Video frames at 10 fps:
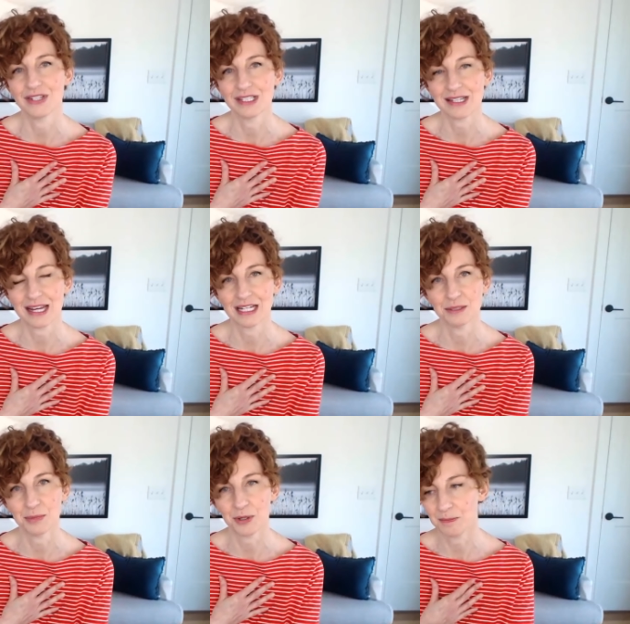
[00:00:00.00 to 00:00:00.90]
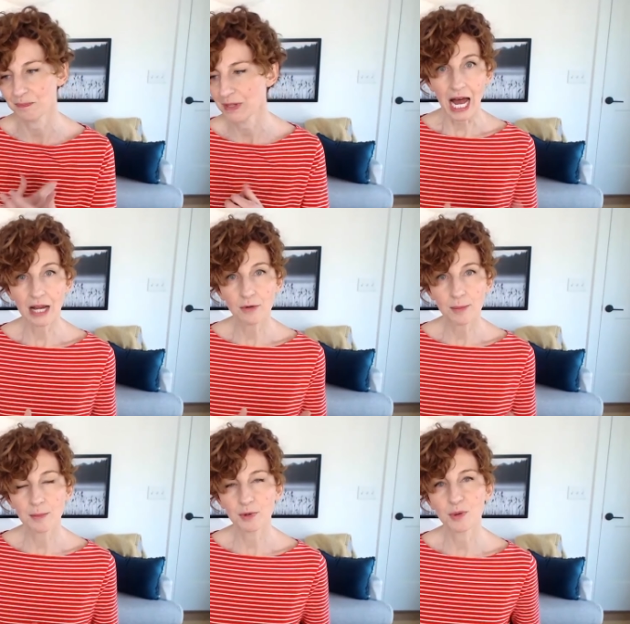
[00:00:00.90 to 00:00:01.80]
this animal. I
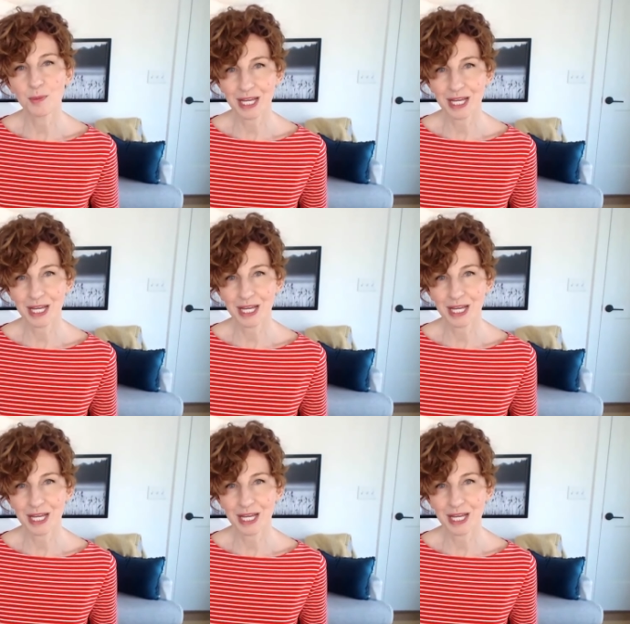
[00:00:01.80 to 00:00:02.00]
remember when we